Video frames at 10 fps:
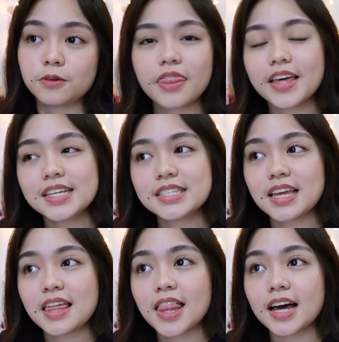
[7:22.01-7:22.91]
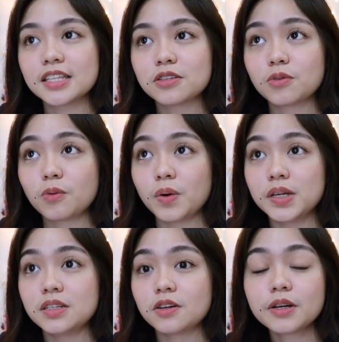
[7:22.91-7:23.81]
They say that
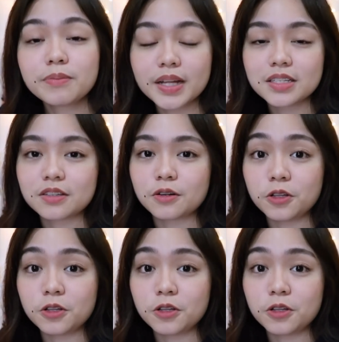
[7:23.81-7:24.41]
when you're in med school,